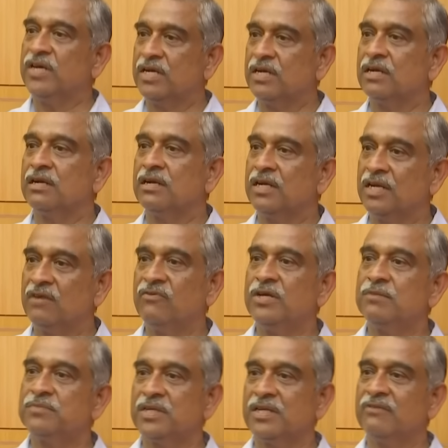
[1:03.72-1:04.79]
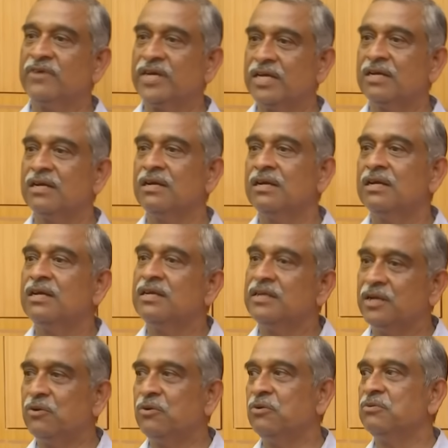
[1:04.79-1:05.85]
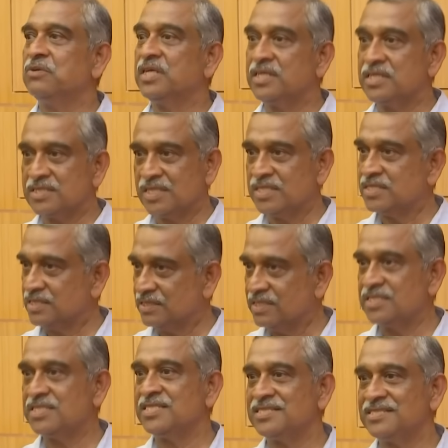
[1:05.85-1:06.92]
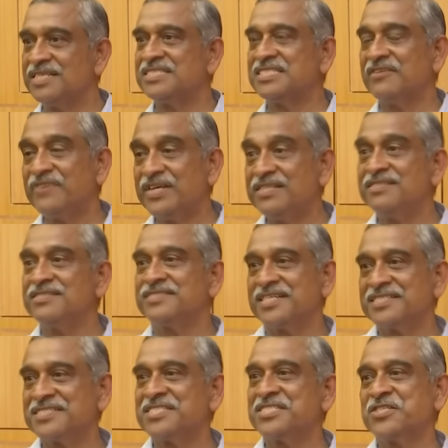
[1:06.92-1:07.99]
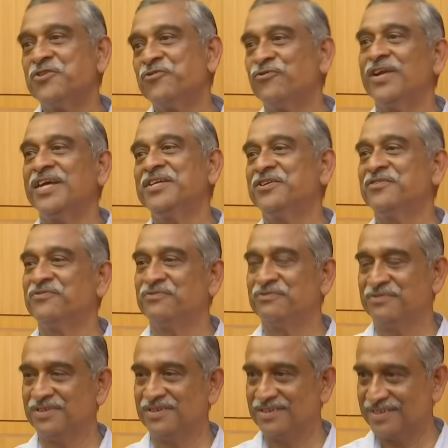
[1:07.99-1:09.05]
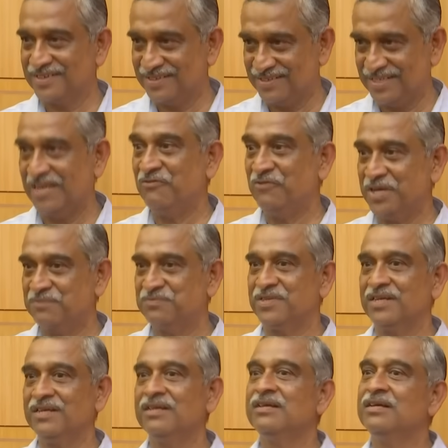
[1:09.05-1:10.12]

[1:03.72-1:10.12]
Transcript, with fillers: vehicle, LBM-3 vehicle. Now it is this is the 7th successive flight of LBM-3.